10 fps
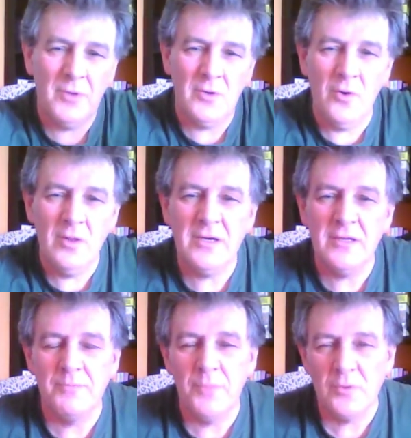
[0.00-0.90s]
among all the
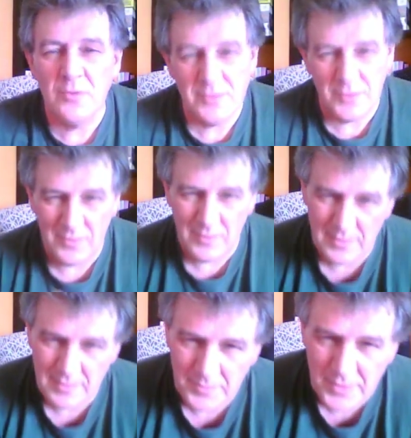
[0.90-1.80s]
other bottles or all
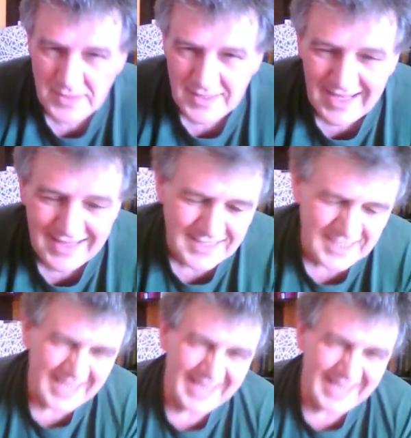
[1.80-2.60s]
the other personalities.